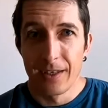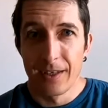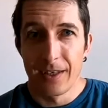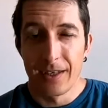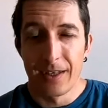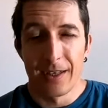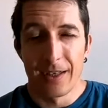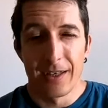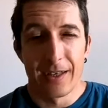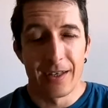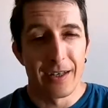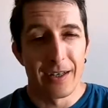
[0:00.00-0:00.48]

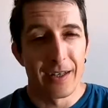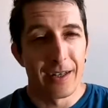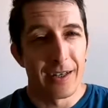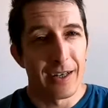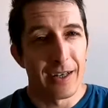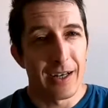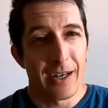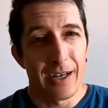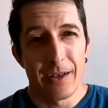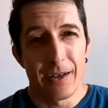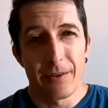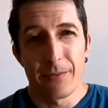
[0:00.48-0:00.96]

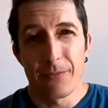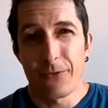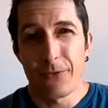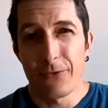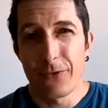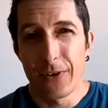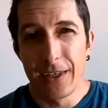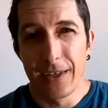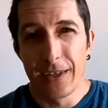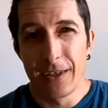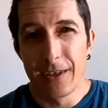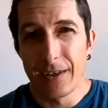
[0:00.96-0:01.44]
I
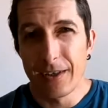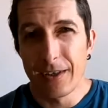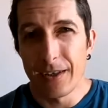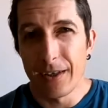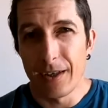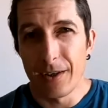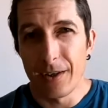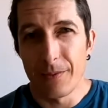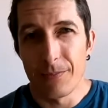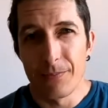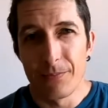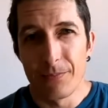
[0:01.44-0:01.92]
think
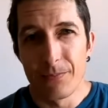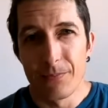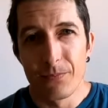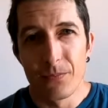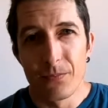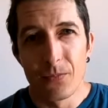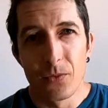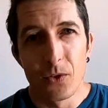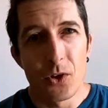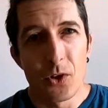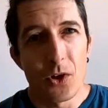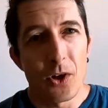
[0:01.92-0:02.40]

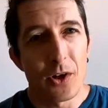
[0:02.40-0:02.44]
I'm